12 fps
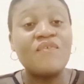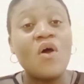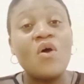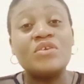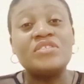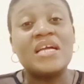
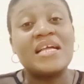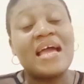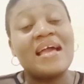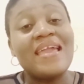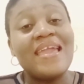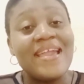
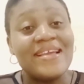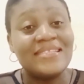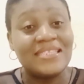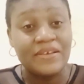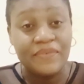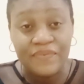
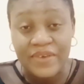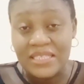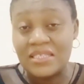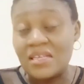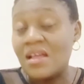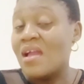480
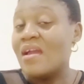feet.